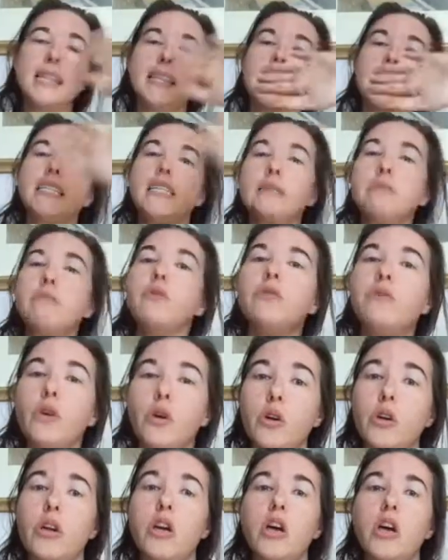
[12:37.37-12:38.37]
Let's move
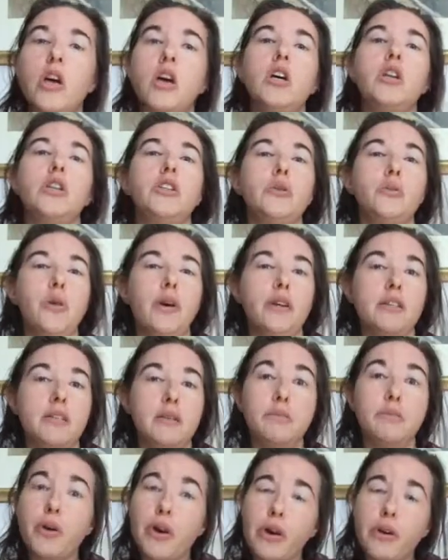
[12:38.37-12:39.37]
on to
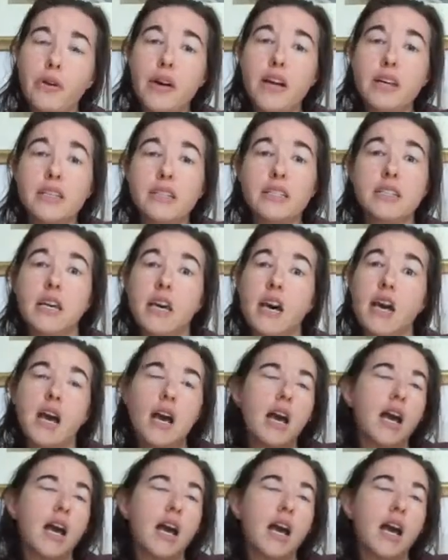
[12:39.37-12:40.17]
works in progress.